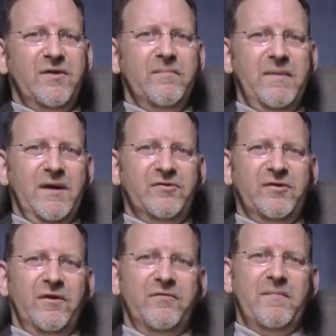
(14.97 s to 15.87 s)
The
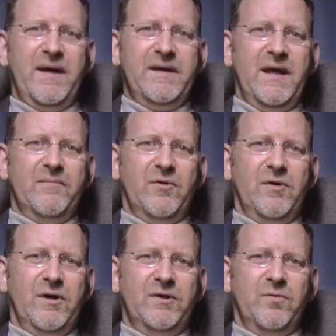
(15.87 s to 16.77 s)
mix of my
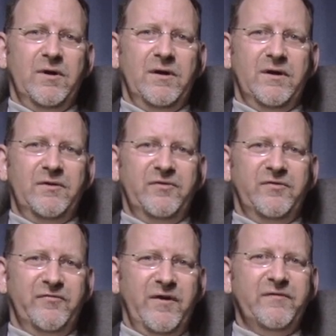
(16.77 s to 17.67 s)
neighborhood was
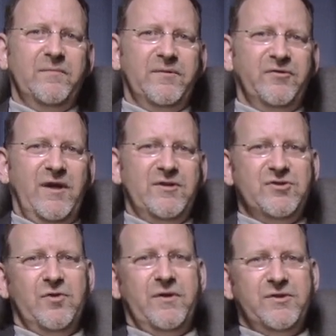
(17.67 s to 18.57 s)
50%
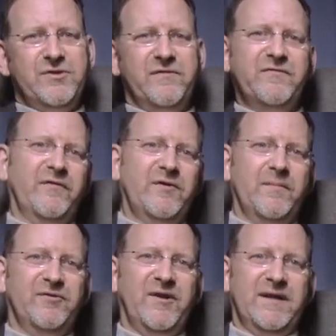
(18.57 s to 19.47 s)
Jewish and
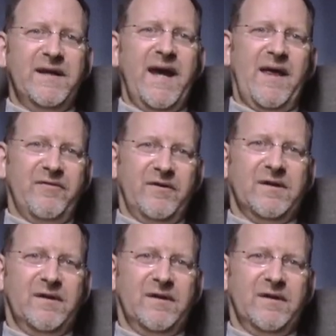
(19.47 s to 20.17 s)
50% Catholic.